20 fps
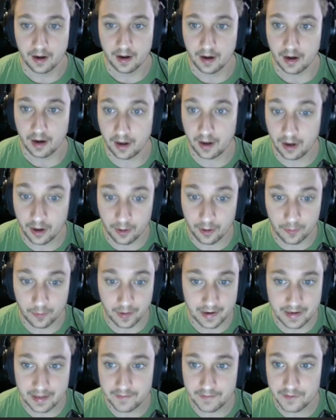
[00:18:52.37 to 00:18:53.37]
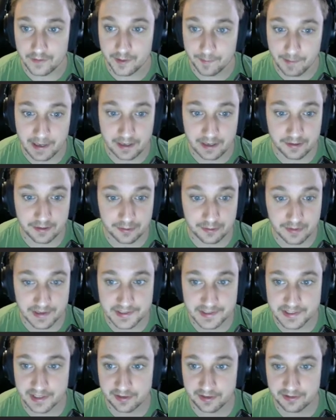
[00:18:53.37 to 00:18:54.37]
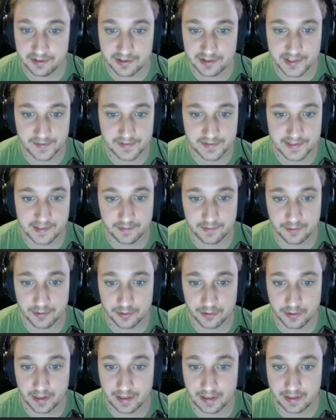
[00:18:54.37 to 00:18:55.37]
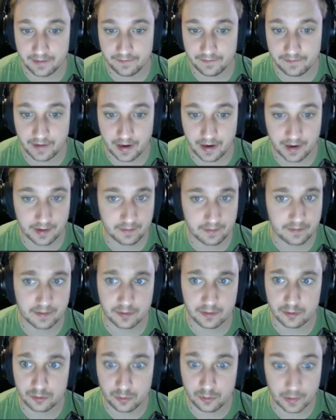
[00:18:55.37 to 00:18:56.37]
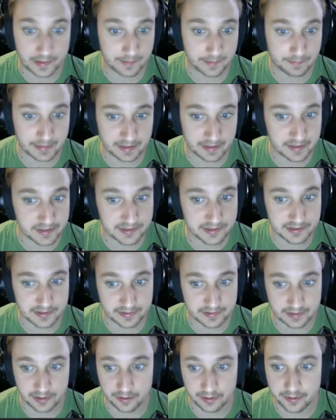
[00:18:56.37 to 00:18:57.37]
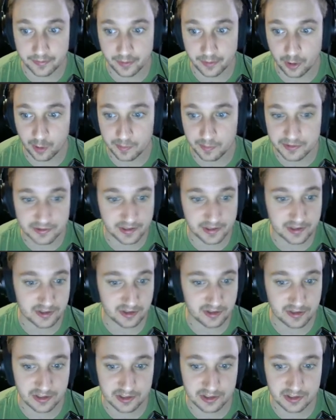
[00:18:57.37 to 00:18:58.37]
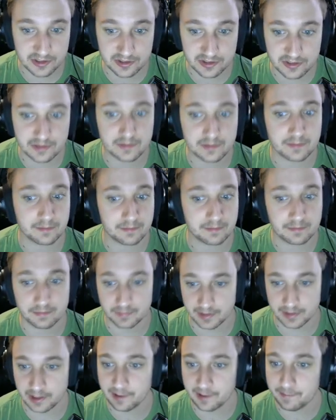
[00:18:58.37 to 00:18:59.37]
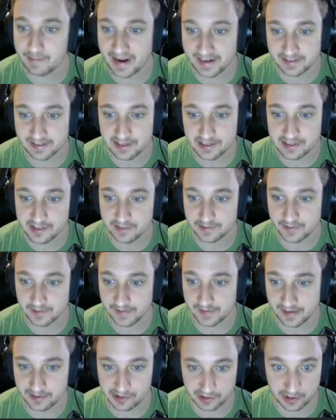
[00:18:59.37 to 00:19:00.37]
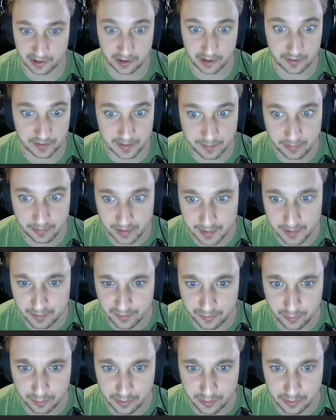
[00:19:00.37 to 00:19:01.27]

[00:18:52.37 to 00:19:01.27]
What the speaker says: All right, if you made it through that section 77 through 85, great, because you're in the home stretch, and this is, back to stuff you've actually already played before,